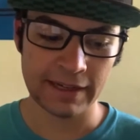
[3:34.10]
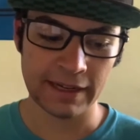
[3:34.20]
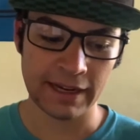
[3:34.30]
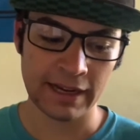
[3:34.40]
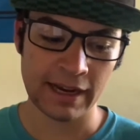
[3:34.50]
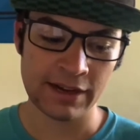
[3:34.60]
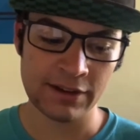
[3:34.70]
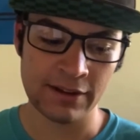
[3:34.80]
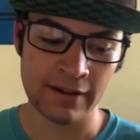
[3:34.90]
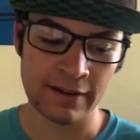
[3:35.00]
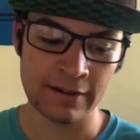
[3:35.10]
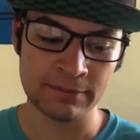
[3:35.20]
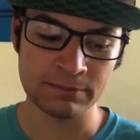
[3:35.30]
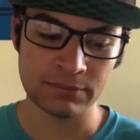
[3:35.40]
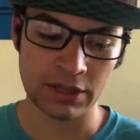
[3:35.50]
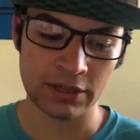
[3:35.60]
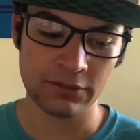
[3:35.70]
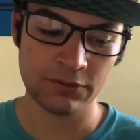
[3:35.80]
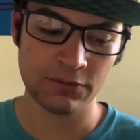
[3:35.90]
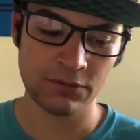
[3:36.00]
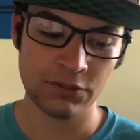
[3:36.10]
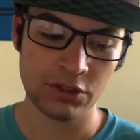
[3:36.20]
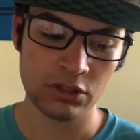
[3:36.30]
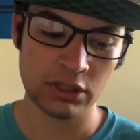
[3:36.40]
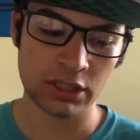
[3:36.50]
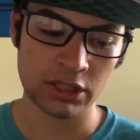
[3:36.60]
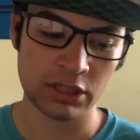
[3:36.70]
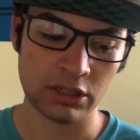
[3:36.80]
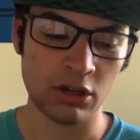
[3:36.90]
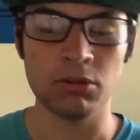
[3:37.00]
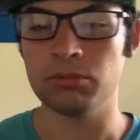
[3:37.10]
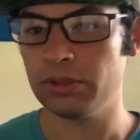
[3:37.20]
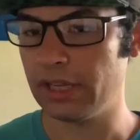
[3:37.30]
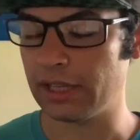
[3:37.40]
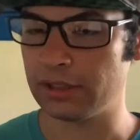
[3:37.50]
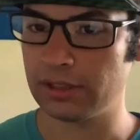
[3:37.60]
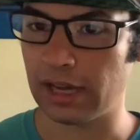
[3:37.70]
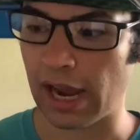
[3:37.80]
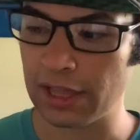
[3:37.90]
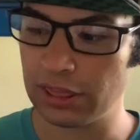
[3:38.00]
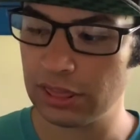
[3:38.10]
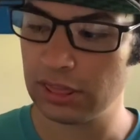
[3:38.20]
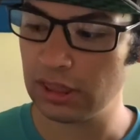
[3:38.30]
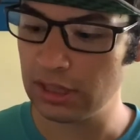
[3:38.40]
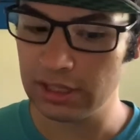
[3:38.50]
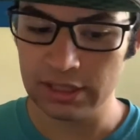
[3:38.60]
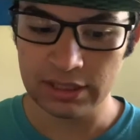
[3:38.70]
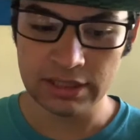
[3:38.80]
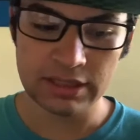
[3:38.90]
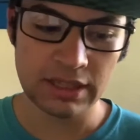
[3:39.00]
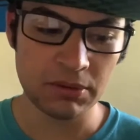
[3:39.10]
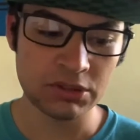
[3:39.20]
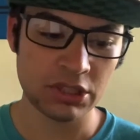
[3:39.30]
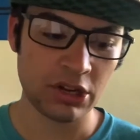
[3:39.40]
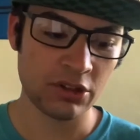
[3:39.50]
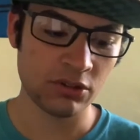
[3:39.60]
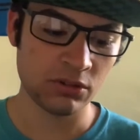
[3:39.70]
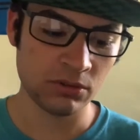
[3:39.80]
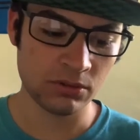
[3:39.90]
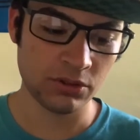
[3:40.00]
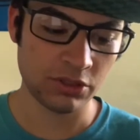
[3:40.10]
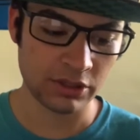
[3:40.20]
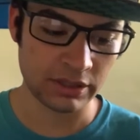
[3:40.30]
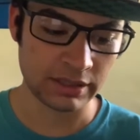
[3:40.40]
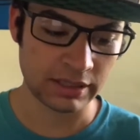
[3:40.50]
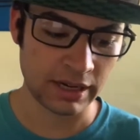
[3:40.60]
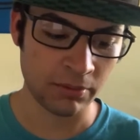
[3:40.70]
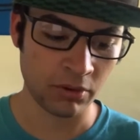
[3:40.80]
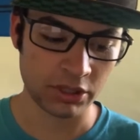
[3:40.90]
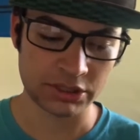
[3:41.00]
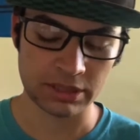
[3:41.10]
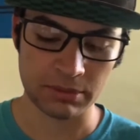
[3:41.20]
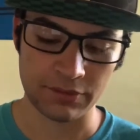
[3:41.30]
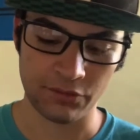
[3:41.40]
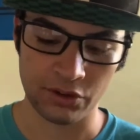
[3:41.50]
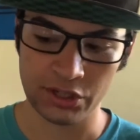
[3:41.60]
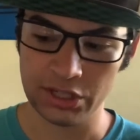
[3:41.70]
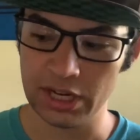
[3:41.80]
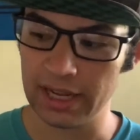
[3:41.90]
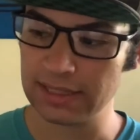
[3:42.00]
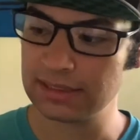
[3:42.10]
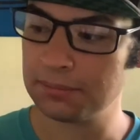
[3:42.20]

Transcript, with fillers: And um, I feel like oh yeah, I there was another thing I wanted to say but I forgot.